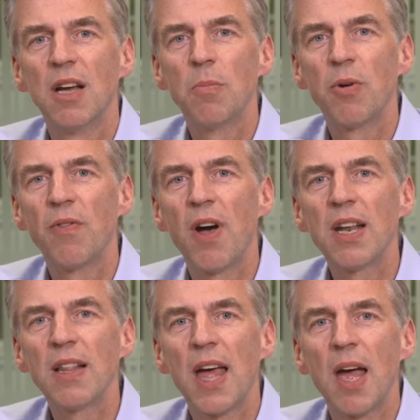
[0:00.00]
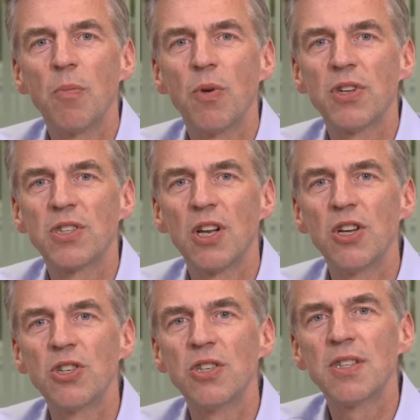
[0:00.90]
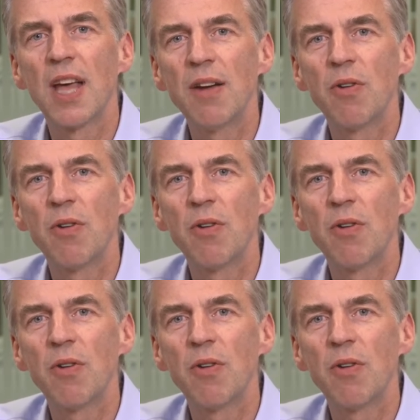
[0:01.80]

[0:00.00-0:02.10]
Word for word: and providing them with the solutions they